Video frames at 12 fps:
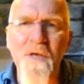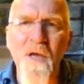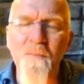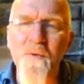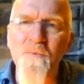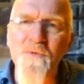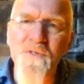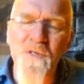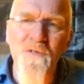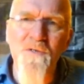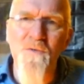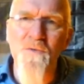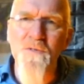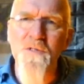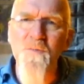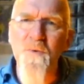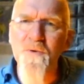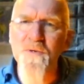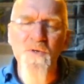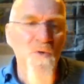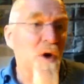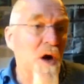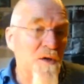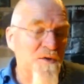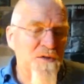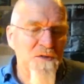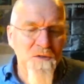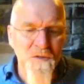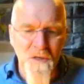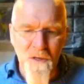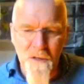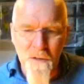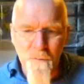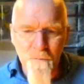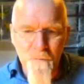becoming more subtle and spiritual, artistic.